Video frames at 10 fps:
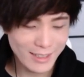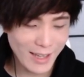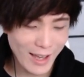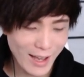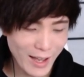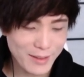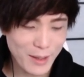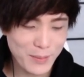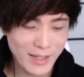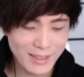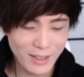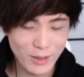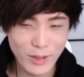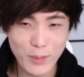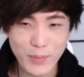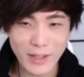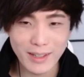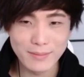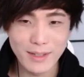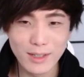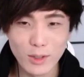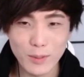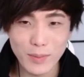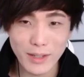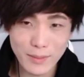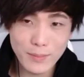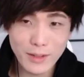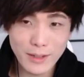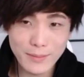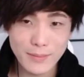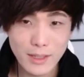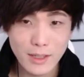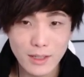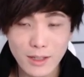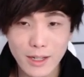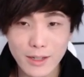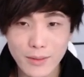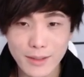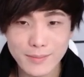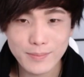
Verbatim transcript: Yeah, I, I mean, a little bit, a little bit, but anyway.